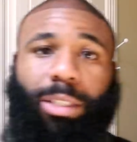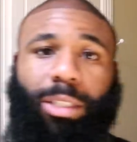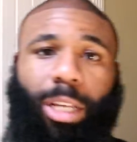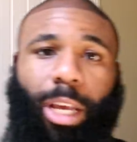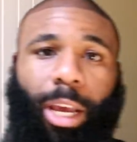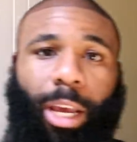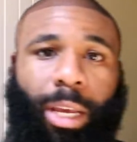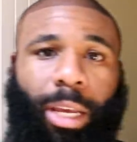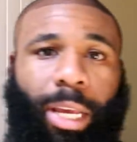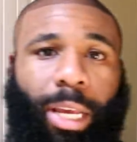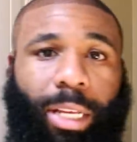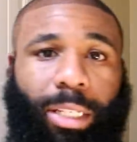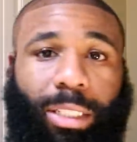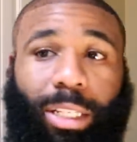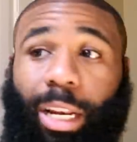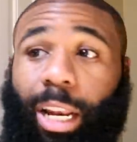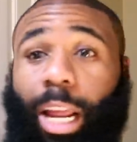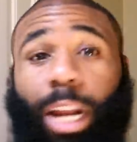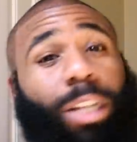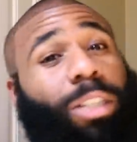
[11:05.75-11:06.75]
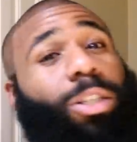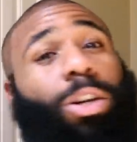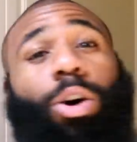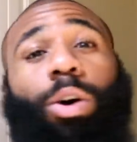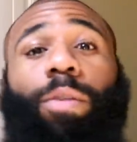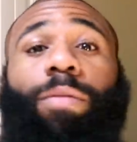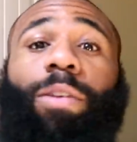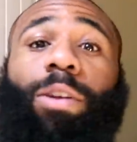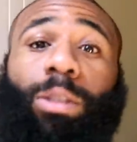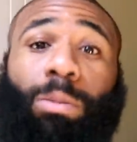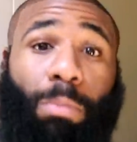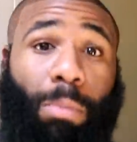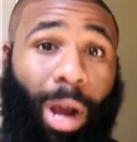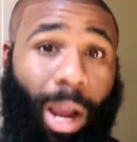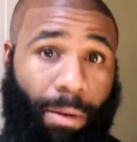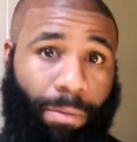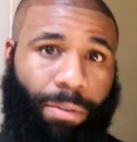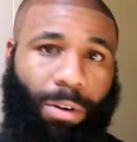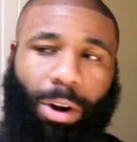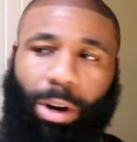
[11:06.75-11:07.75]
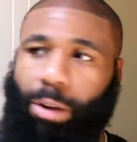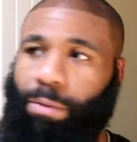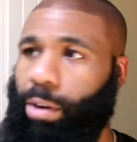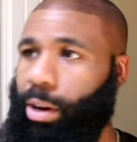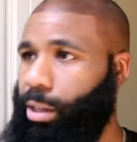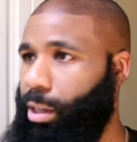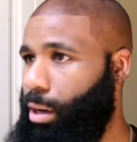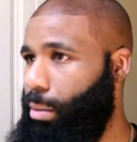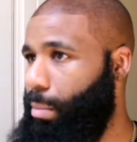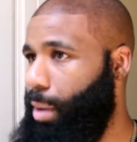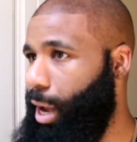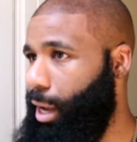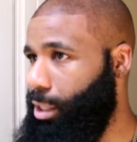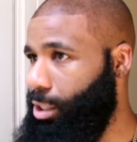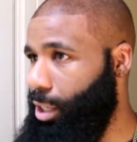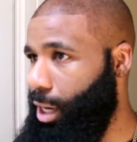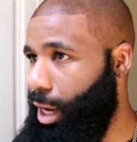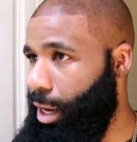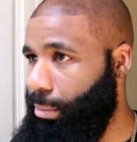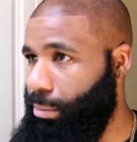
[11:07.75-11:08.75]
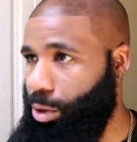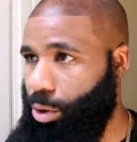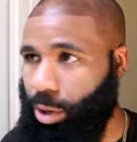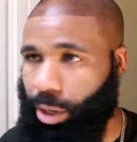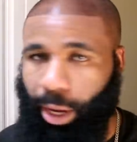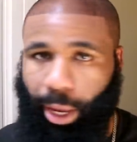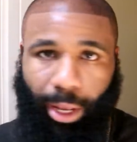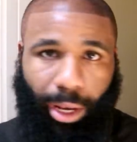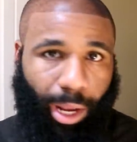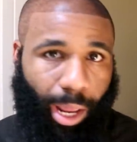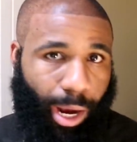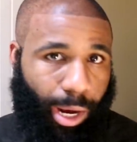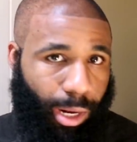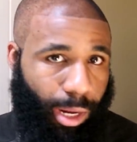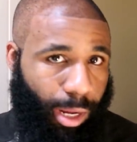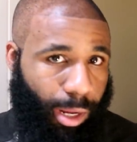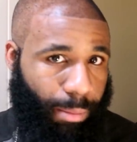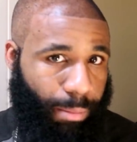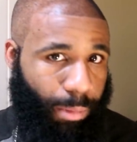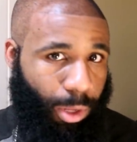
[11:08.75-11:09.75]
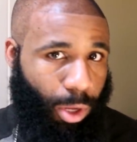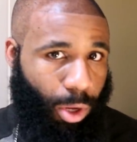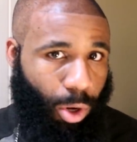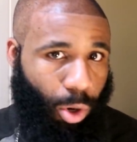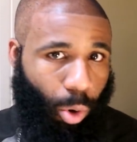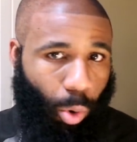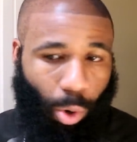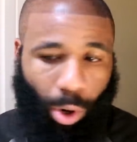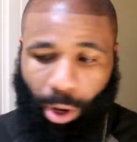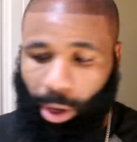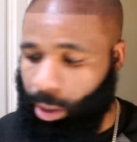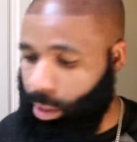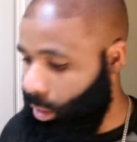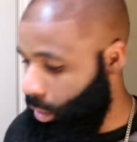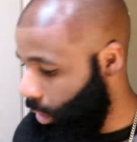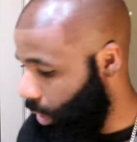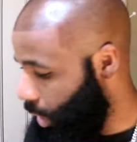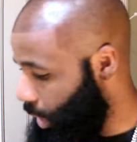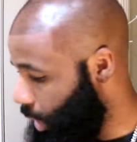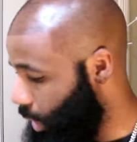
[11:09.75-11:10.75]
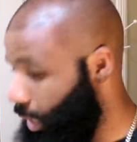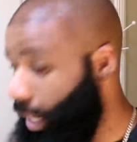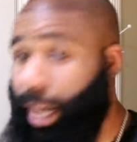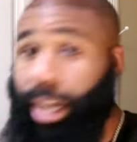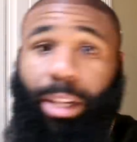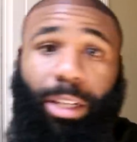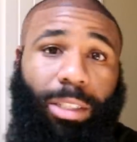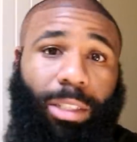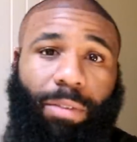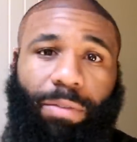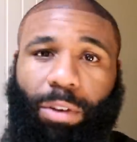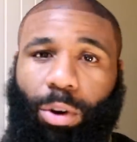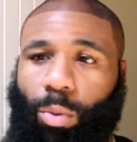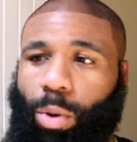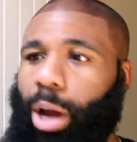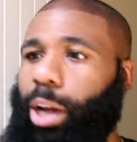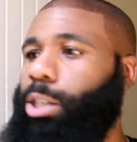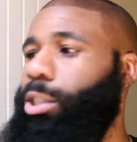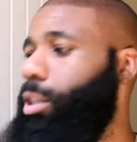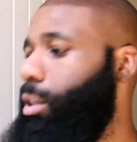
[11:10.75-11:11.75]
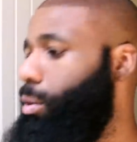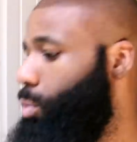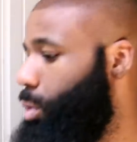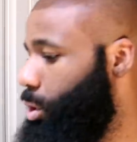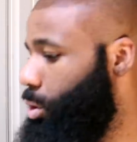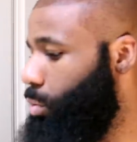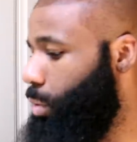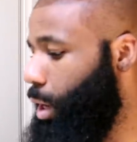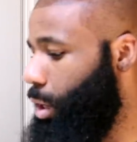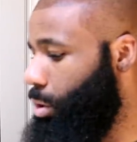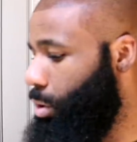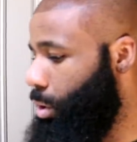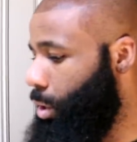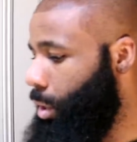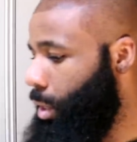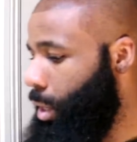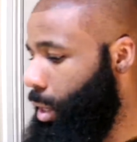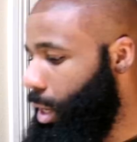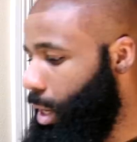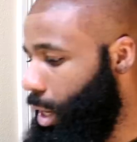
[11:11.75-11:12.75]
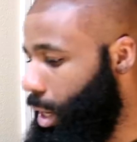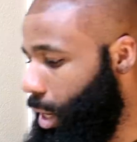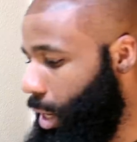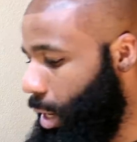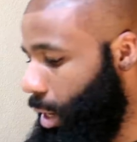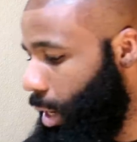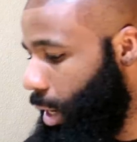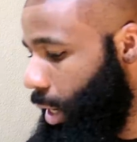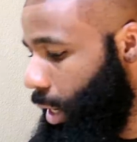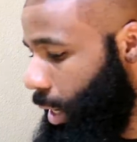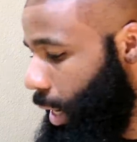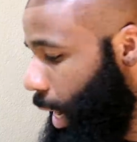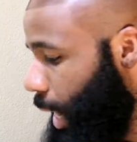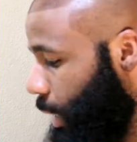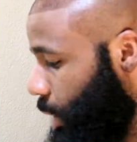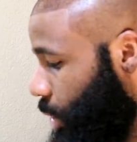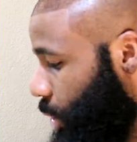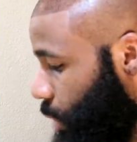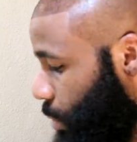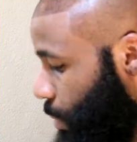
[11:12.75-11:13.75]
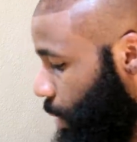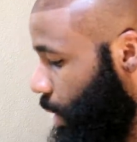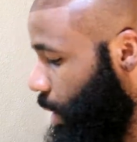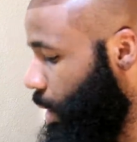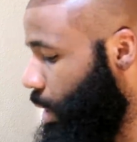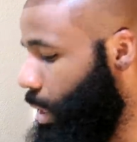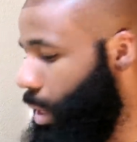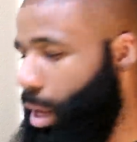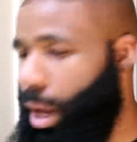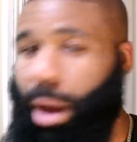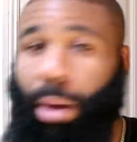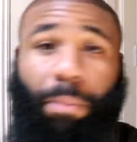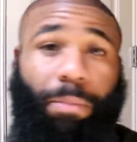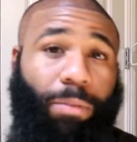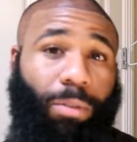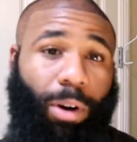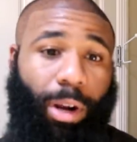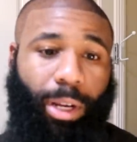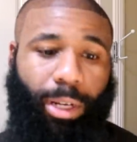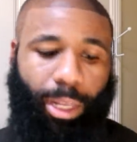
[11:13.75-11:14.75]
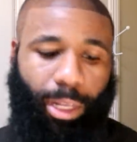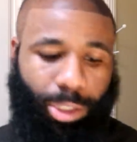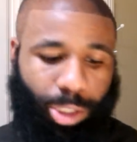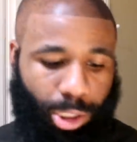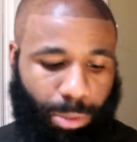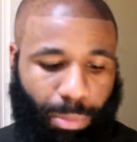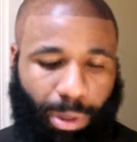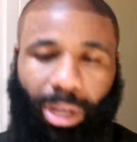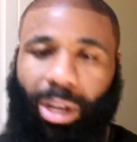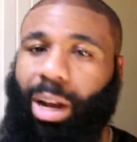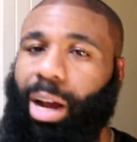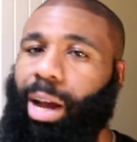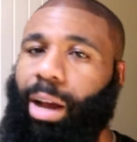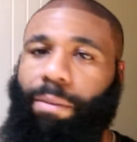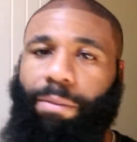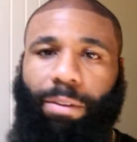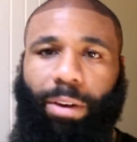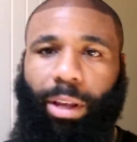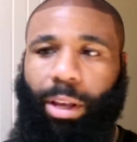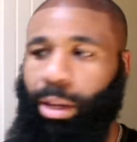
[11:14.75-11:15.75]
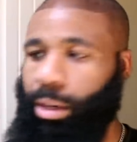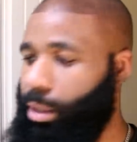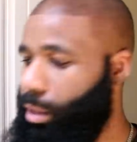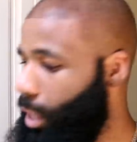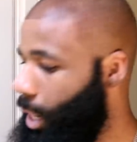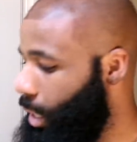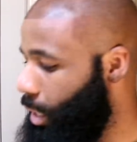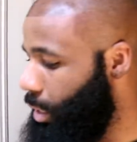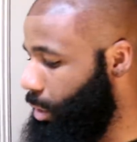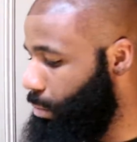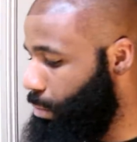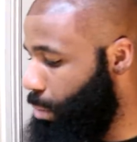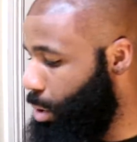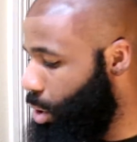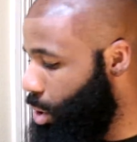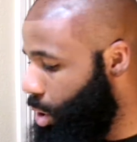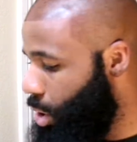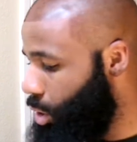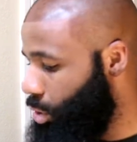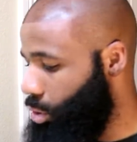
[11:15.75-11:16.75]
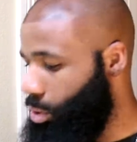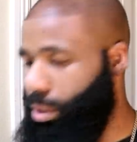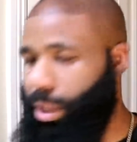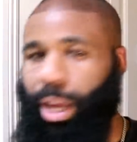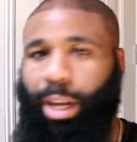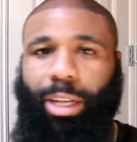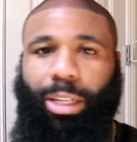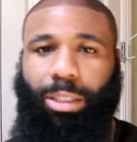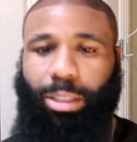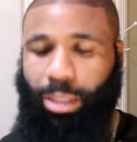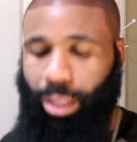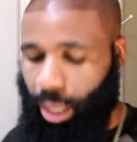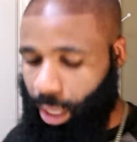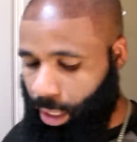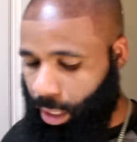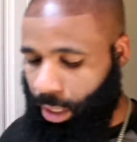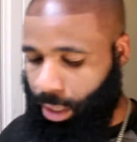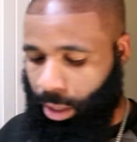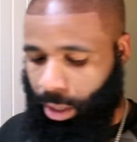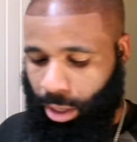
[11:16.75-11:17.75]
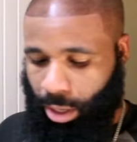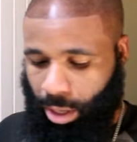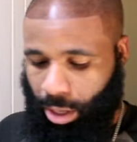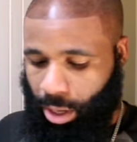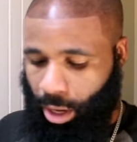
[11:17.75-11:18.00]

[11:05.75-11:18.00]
Say, so let us know if it's my fault, if I did a bad job doing a lineup, or uh, ladies, if you're watching, would you rather uh, uh a, guy just be upfront and just be confident that he's bald or that he's thinning?